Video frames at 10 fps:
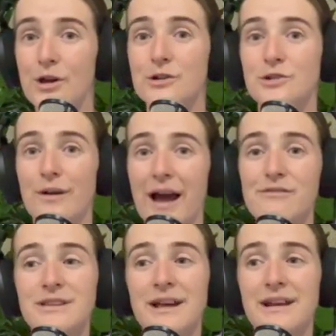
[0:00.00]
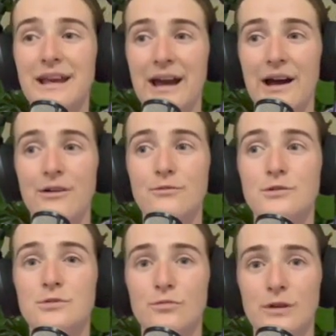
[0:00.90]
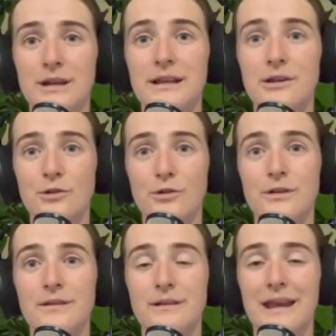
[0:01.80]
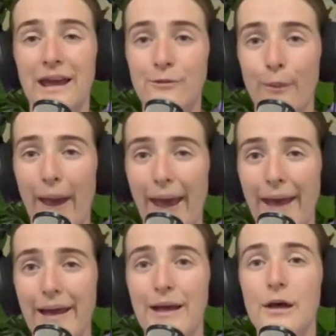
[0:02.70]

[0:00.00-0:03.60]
So having that account was really good gateway